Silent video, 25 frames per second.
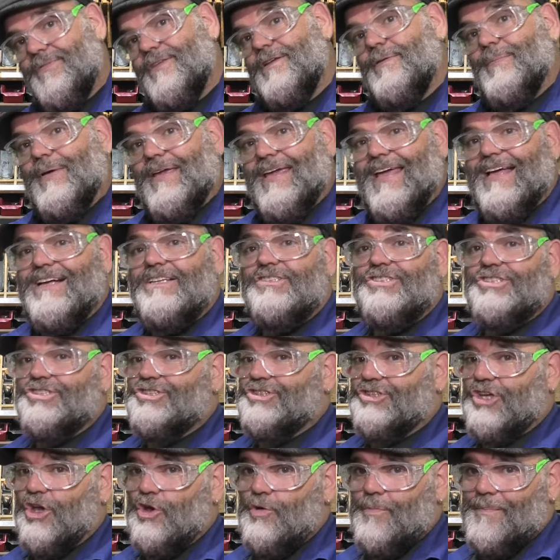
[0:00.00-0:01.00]
But you can't just
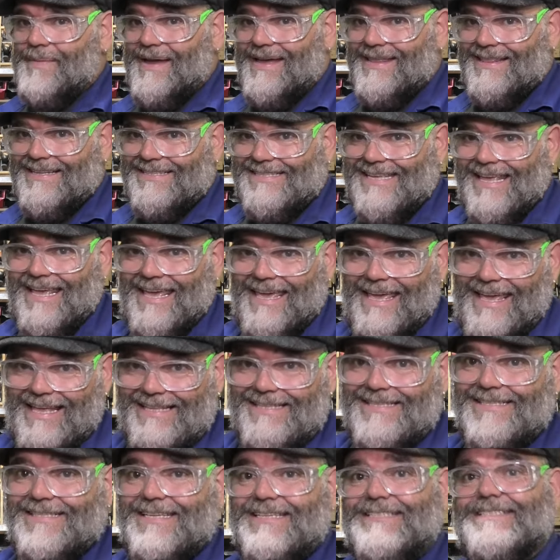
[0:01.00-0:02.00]
scoop them out of the sea
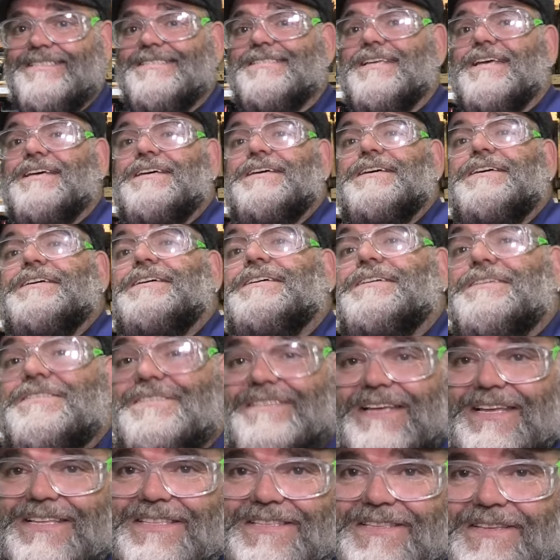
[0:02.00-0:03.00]
and just
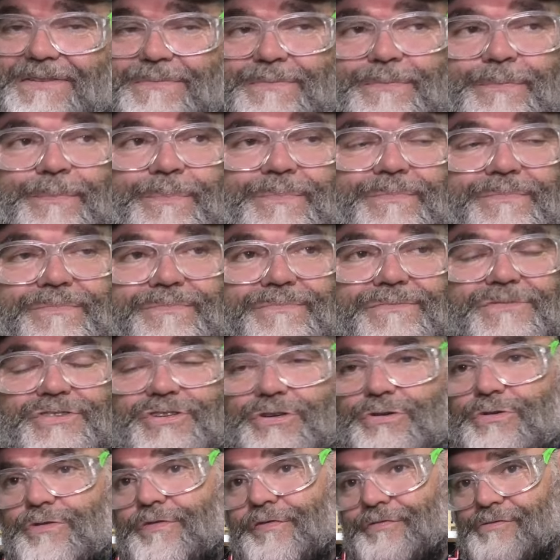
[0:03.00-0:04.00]
send them
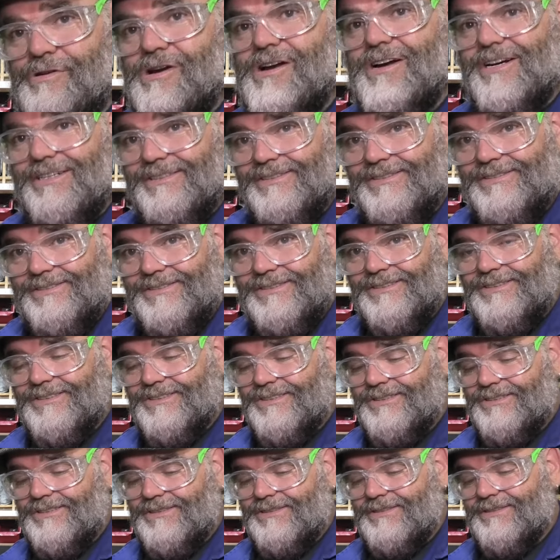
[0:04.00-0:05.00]
to
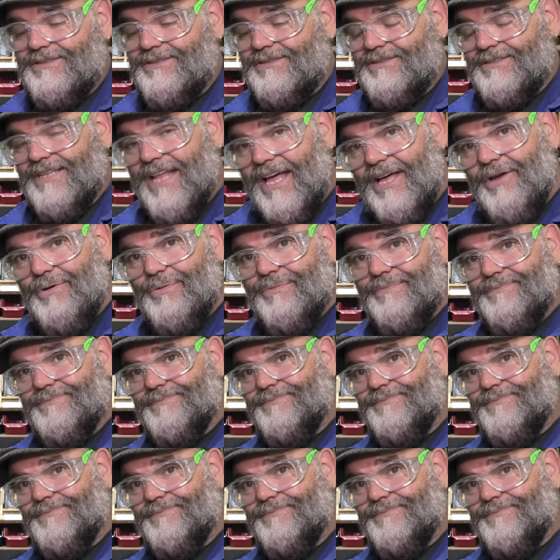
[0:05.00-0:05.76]
France. No.